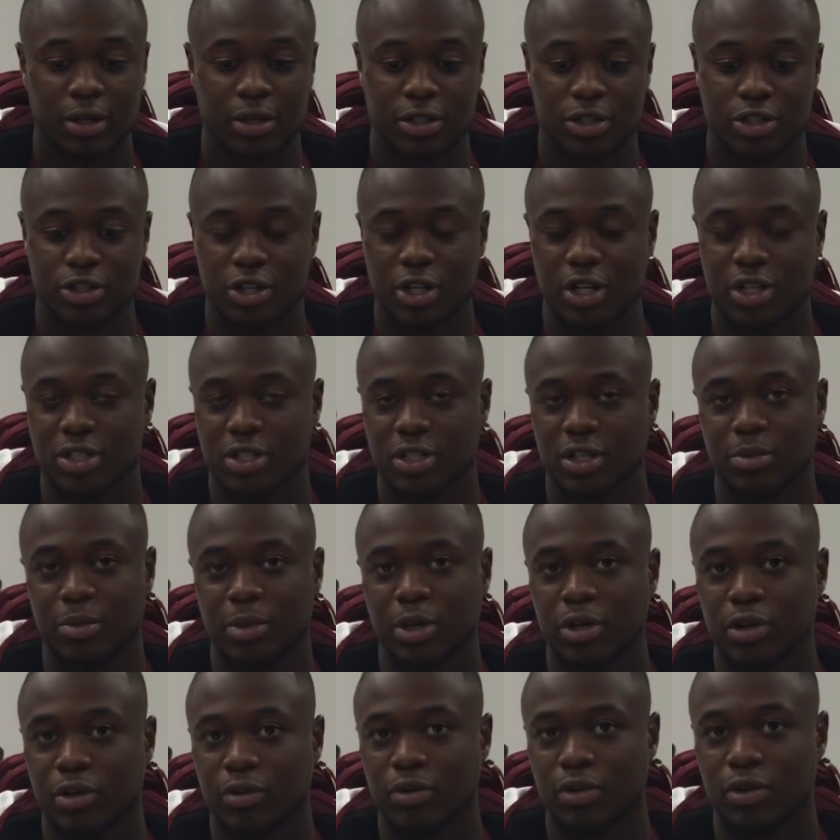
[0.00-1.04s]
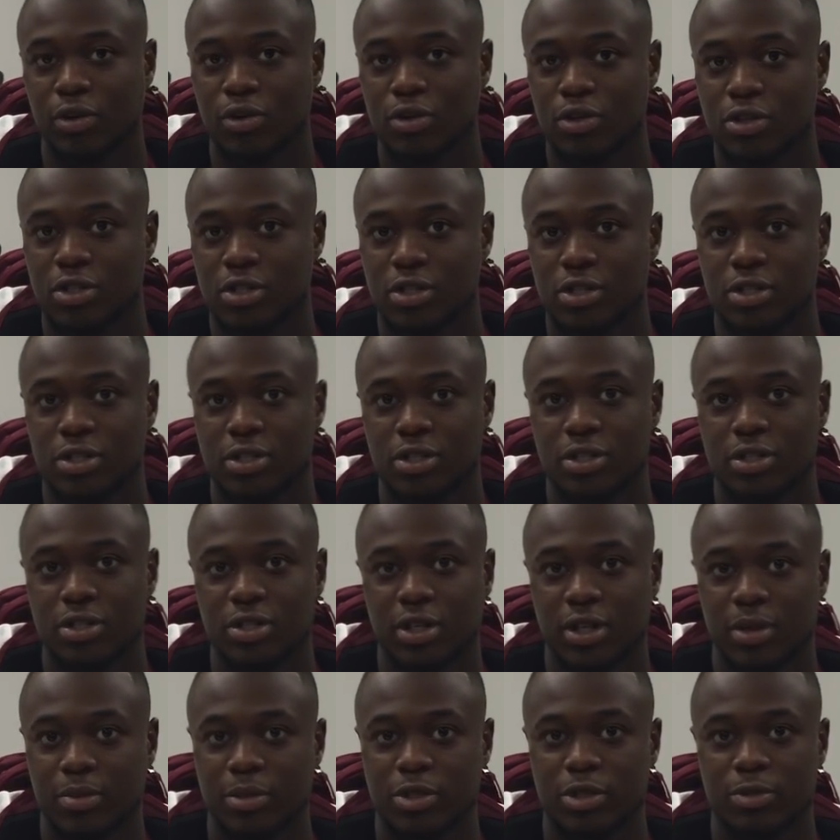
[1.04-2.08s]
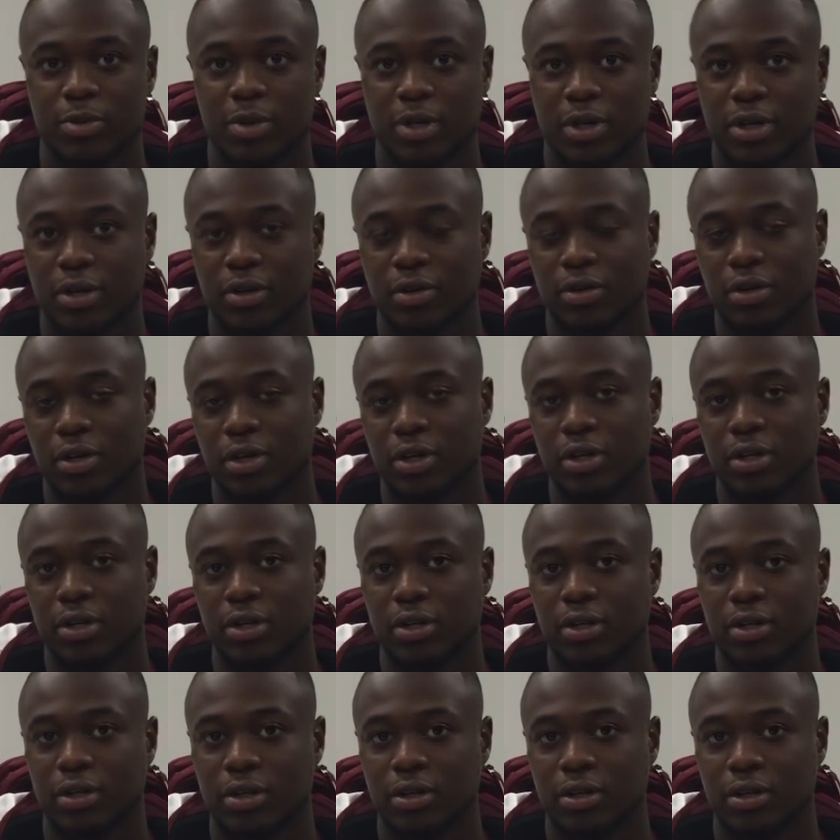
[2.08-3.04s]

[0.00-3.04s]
the strides that they made over the course of the season, how much better they'll get.